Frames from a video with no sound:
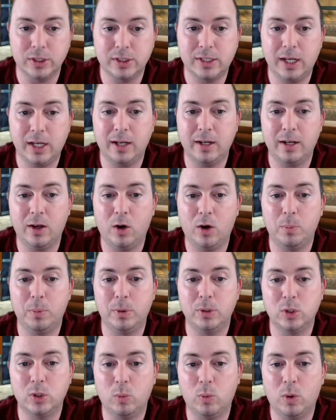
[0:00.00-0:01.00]
can't help but
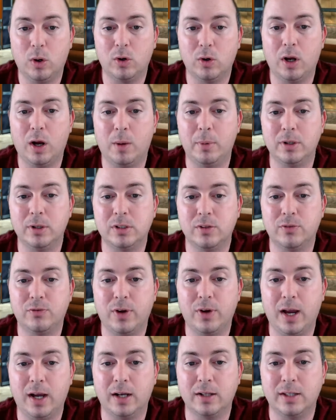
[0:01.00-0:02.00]
to wonder how much the
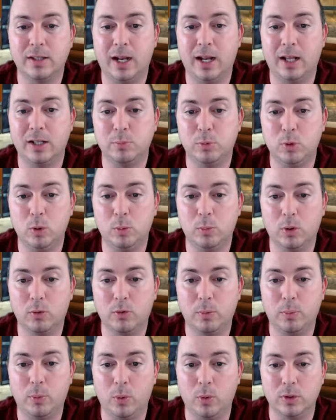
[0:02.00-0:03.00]
fact that, as Bloomberg
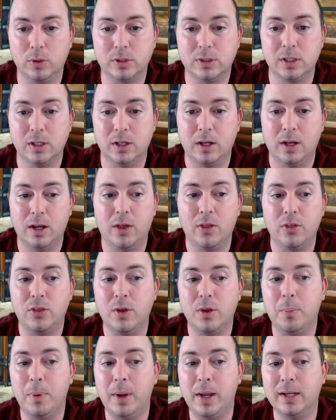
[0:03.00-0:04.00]
reports, the
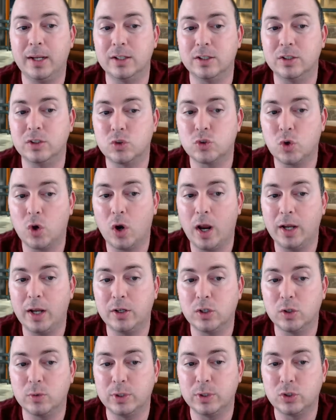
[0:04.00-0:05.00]
bank is trying
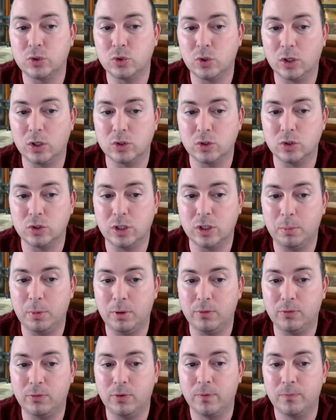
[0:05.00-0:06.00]
to restructure some
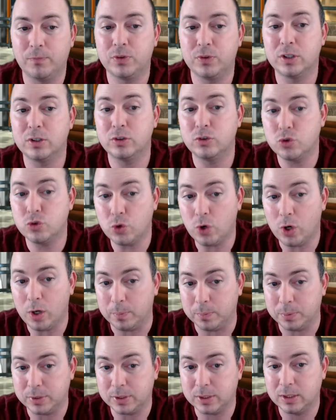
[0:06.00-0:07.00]
of
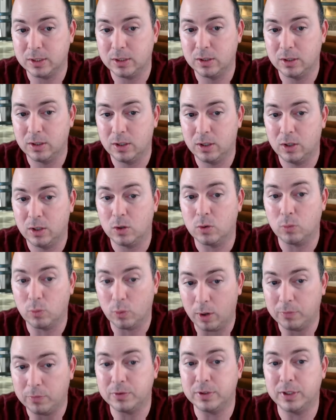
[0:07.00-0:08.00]
Trump's
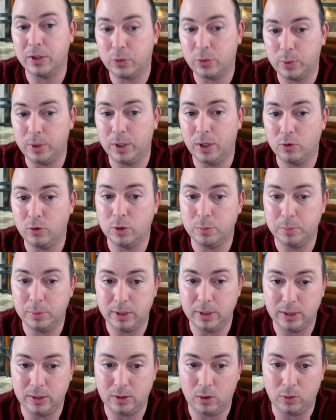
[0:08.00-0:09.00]
roughly $300
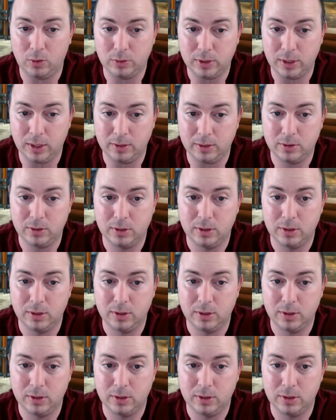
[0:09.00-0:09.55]
million debt